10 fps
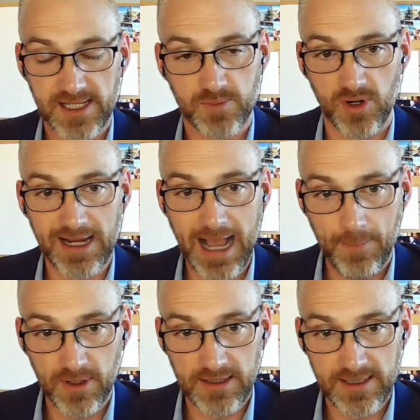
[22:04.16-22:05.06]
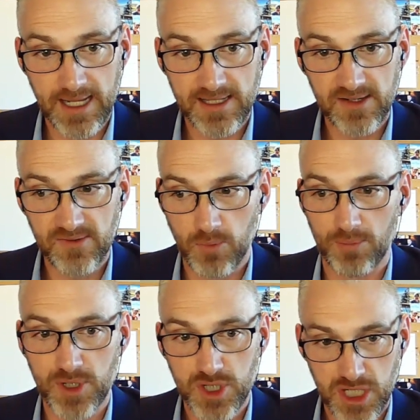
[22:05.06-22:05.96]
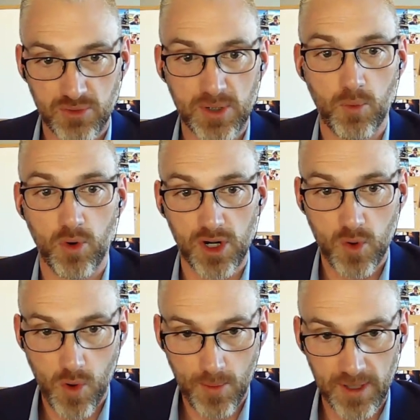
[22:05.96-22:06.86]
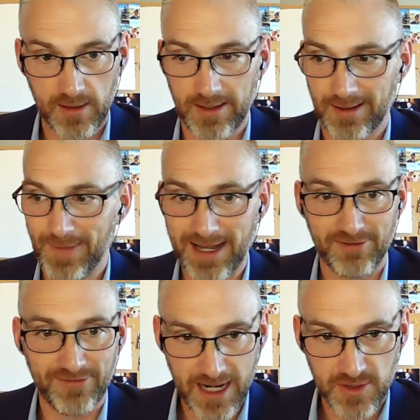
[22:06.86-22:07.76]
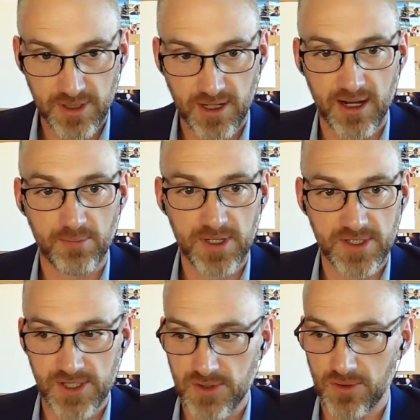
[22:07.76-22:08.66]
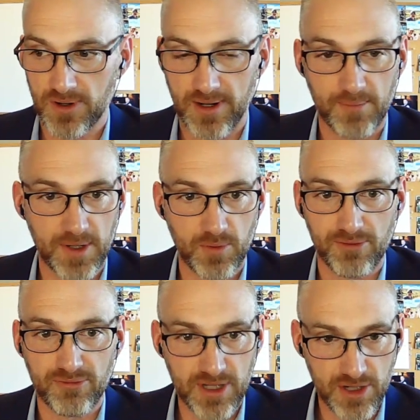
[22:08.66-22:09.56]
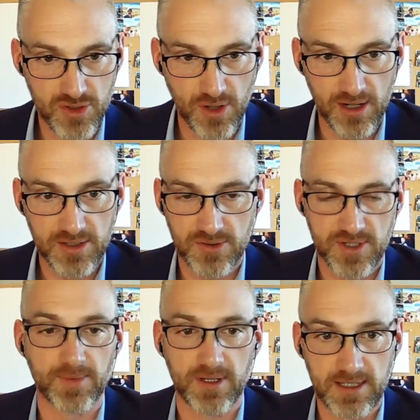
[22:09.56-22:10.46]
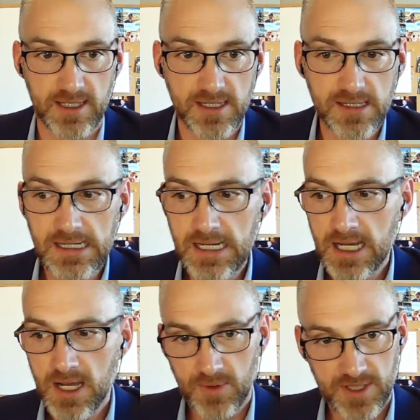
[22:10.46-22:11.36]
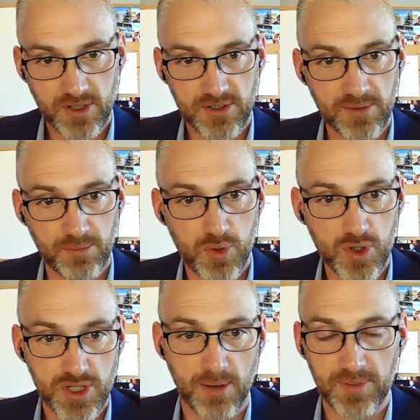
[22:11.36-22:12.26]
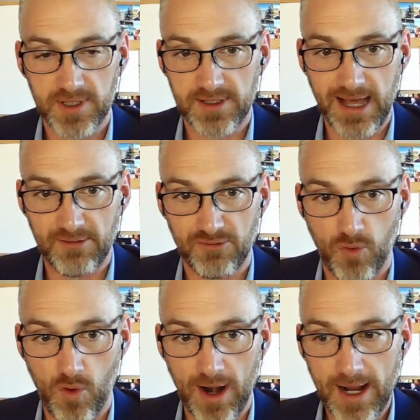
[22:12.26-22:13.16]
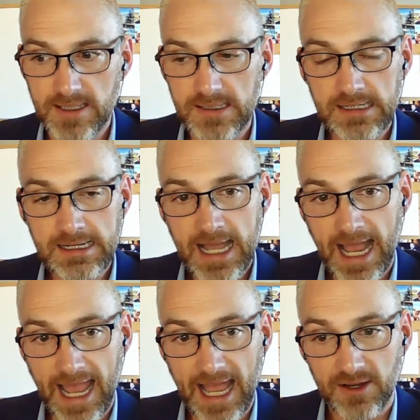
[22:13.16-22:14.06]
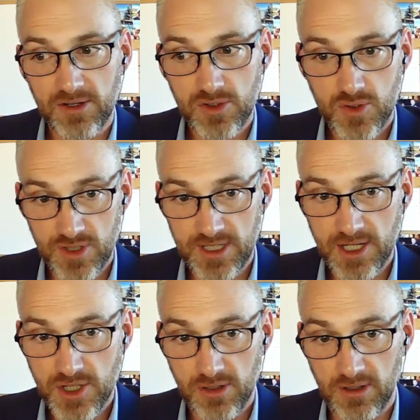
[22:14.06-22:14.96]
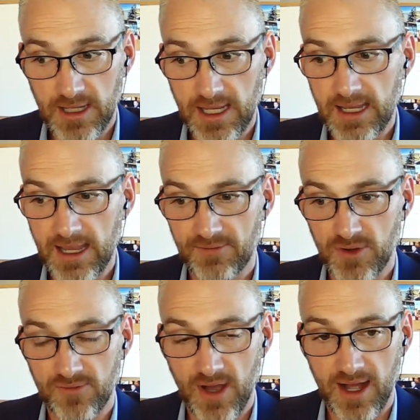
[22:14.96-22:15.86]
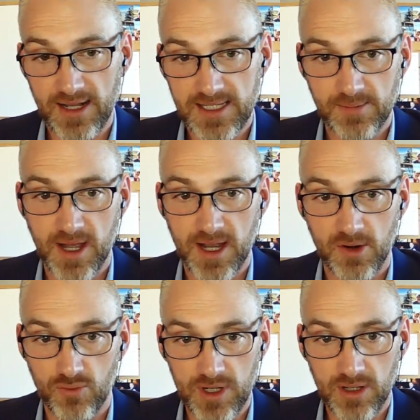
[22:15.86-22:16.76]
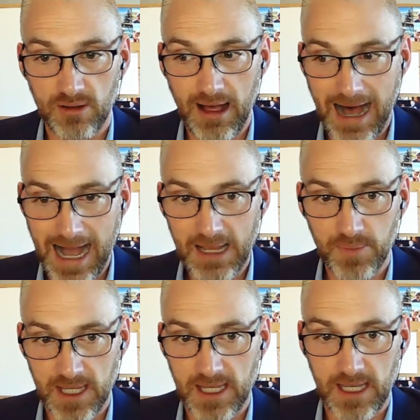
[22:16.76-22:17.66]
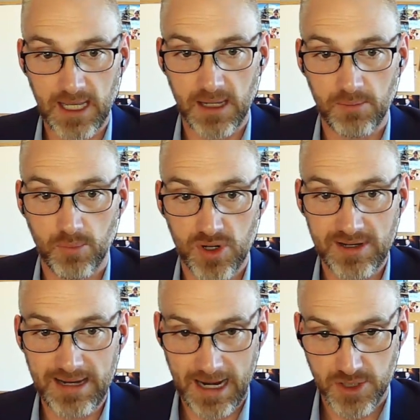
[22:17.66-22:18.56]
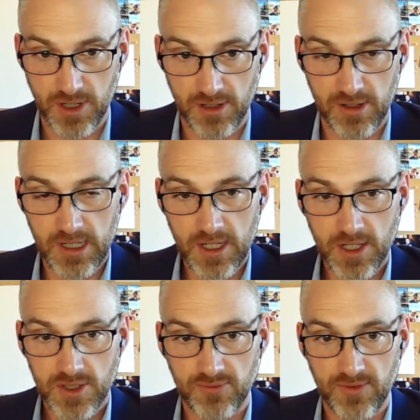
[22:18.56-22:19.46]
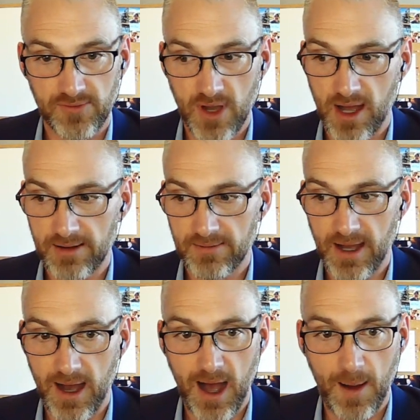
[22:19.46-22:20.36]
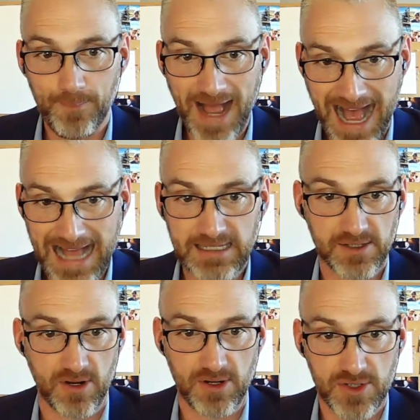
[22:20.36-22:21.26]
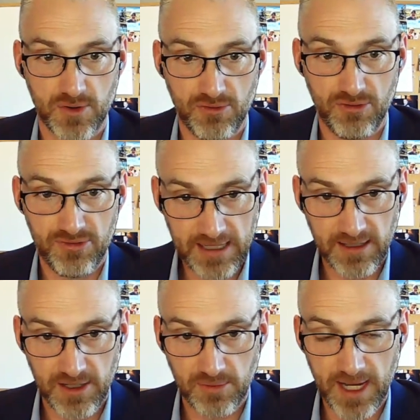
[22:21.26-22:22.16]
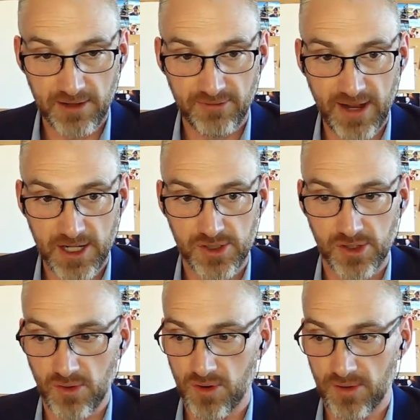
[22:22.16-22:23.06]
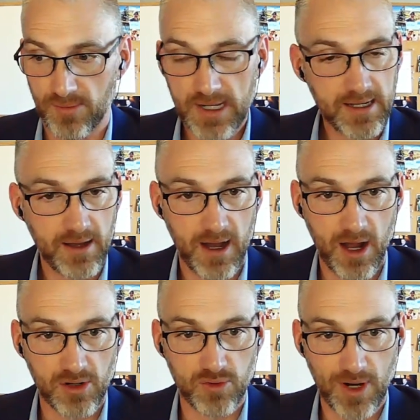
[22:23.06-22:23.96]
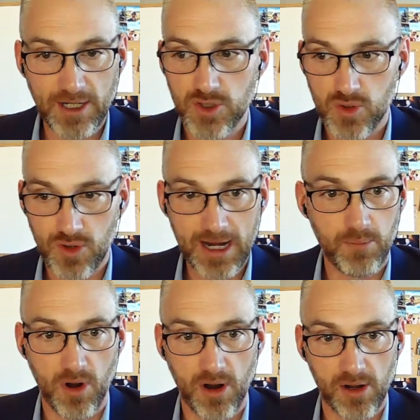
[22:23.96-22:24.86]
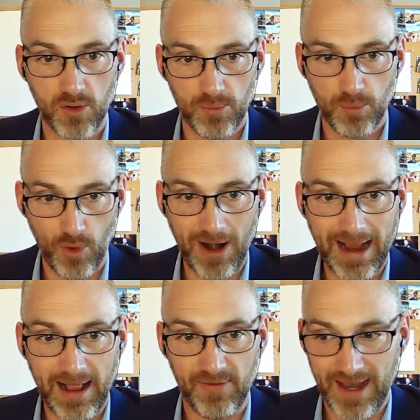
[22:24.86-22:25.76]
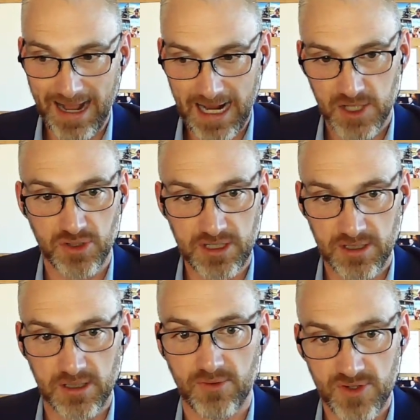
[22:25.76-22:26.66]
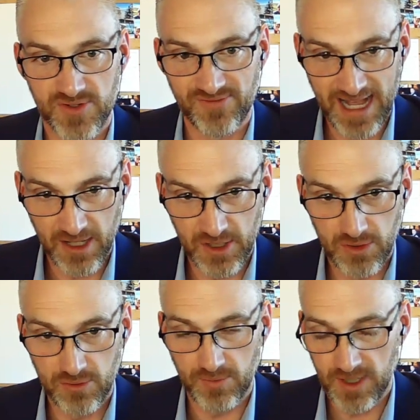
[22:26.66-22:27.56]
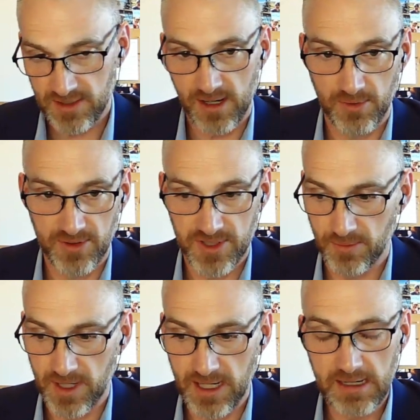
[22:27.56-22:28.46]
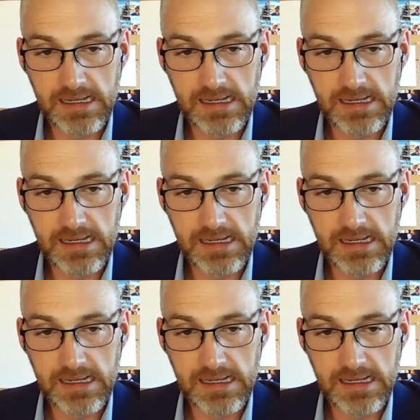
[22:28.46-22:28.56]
that's more capital intensive, more machinery, more equipment, like a manufacturing kind of business or a company with a fleet of trucks or something like this, we start to push up into that 4x. And traditionally, if you've got some kind of real IP protection, so if you've got a patent on a certain thing that you manufacture or a great trademark or brand that actually delivers value, and we can talk about this in a minute,